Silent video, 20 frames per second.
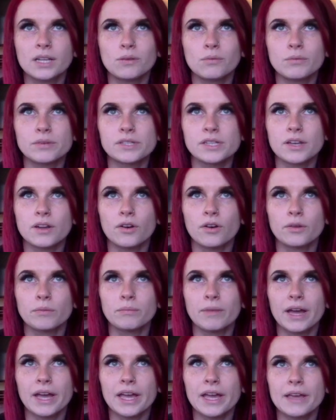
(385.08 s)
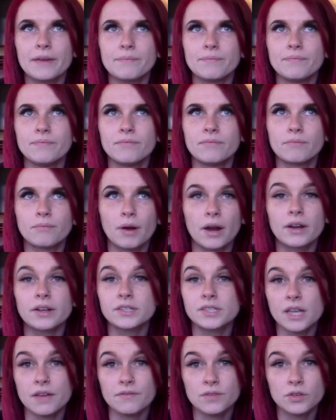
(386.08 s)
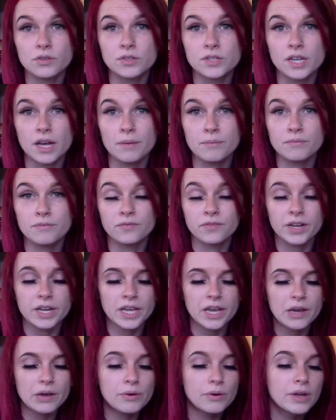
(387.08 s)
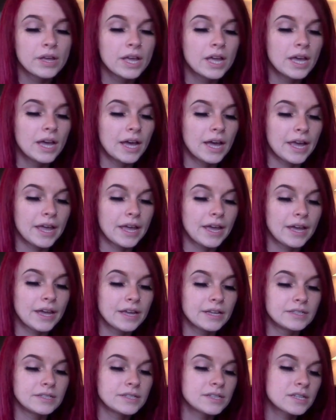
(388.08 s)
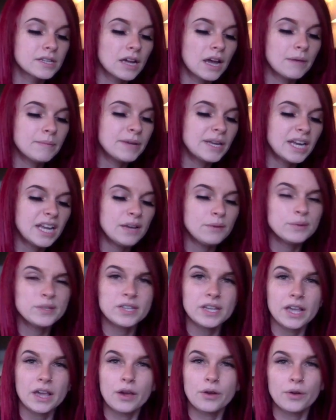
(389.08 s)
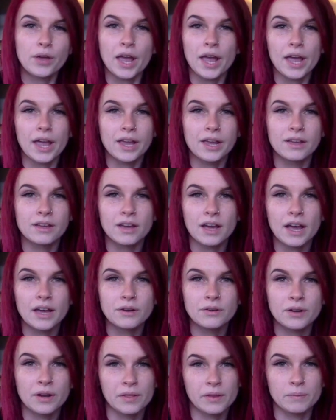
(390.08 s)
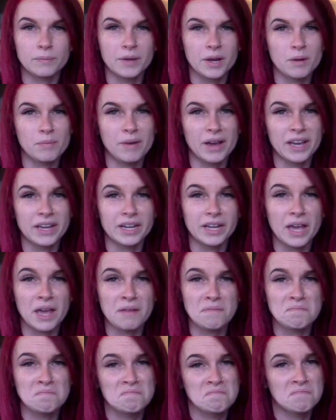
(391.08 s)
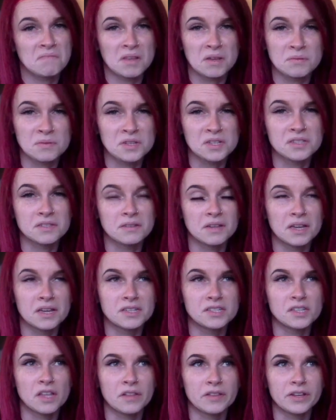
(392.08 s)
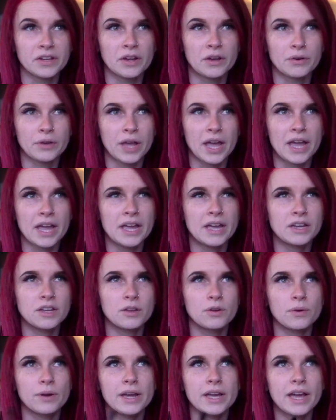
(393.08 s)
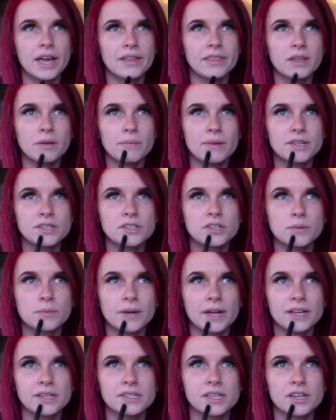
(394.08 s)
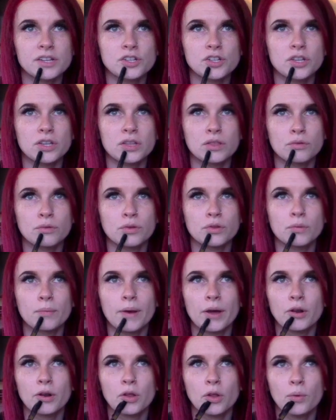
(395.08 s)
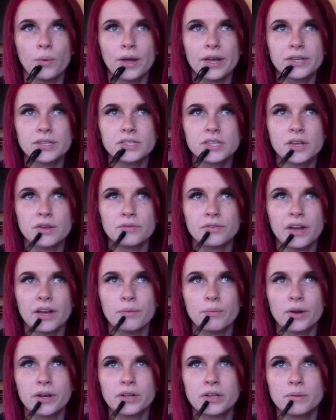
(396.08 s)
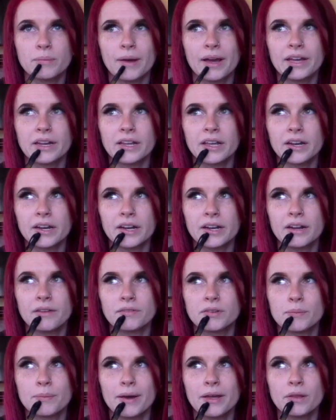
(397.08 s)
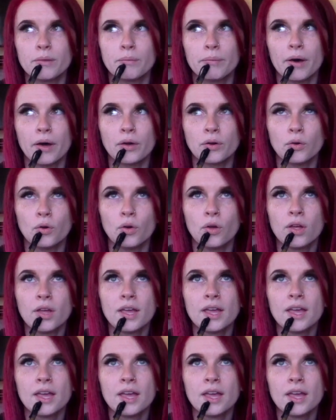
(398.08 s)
what's it called? My products I've used up video, and I mean it was like okay. I don't know that I'm gonna buy it again. It was just a solid okay. And you know what? I think my stupid ass actually threw the bottle away. So if I wanted to buy it again, I'd have to buy the bottle